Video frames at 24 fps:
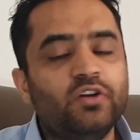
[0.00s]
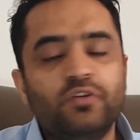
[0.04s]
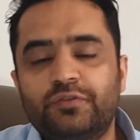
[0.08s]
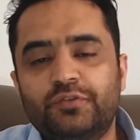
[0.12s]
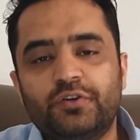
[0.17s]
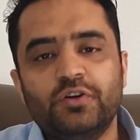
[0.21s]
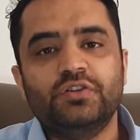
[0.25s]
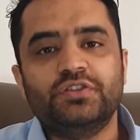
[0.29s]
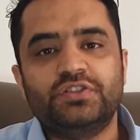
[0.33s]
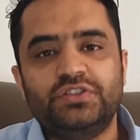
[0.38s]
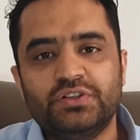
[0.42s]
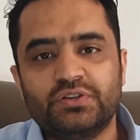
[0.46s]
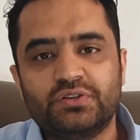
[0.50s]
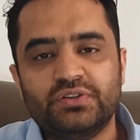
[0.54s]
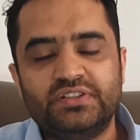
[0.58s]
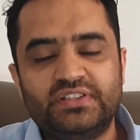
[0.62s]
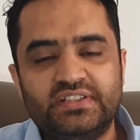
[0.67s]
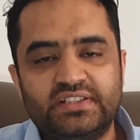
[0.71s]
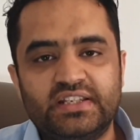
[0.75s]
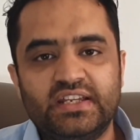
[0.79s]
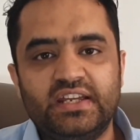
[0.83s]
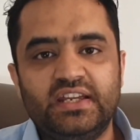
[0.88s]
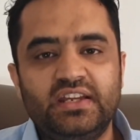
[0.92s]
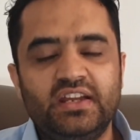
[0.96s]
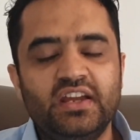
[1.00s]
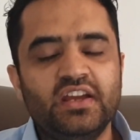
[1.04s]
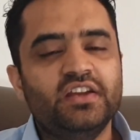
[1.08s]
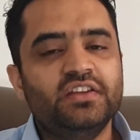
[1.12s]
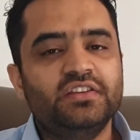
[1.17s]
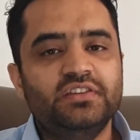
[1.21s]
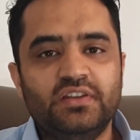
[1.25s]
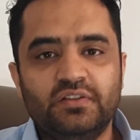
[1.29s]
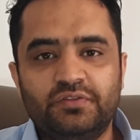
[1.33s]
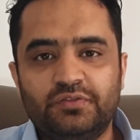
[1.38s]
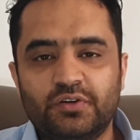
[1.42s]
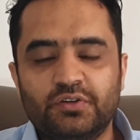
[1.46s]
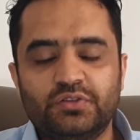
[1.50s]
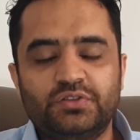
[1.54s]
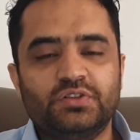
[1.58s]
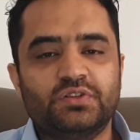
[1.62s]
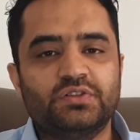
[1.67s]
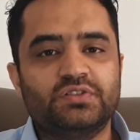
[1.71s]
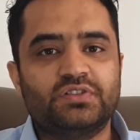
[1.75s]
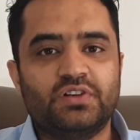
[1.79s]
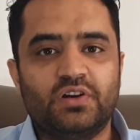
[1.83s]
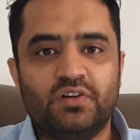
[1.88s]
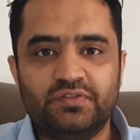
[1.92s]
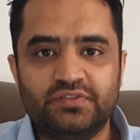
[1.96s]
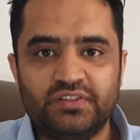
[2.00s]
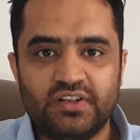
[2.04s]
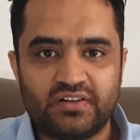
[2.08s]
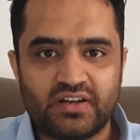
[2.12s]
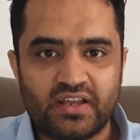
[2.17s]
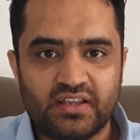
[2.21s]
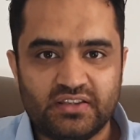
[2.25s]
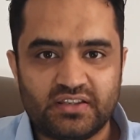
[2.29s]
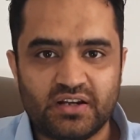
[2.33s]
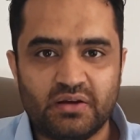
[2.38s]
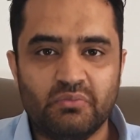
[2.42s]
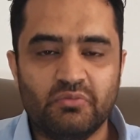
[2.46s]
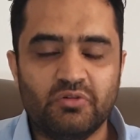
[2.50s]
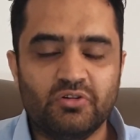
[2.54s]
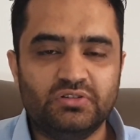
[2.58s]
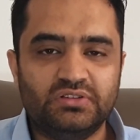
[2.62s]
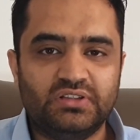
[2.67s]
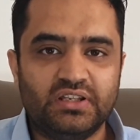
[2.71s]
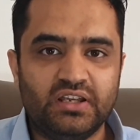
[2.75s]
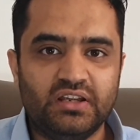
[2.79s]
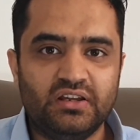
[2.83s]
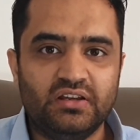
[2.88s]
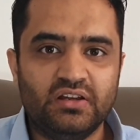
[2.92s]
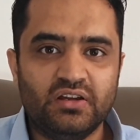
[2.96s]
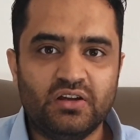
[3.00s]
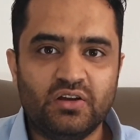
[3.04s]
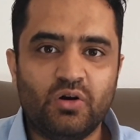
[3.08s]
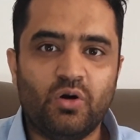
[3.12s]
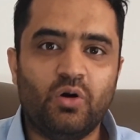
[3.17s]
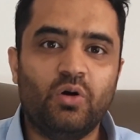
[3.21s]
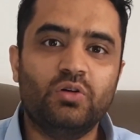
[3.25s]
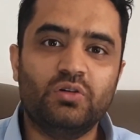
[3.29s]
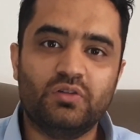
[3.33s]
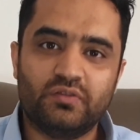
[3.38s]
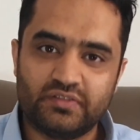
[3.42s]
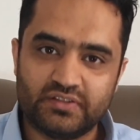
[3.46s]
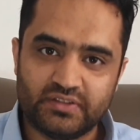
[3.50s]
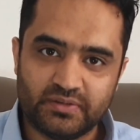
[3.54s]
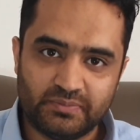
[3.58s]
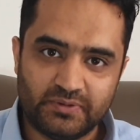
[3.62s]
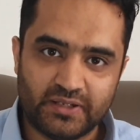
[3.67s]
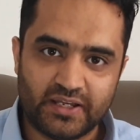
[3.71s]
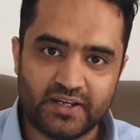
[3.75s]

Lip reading: And of course, you could see the photos of Narendra Modi all over the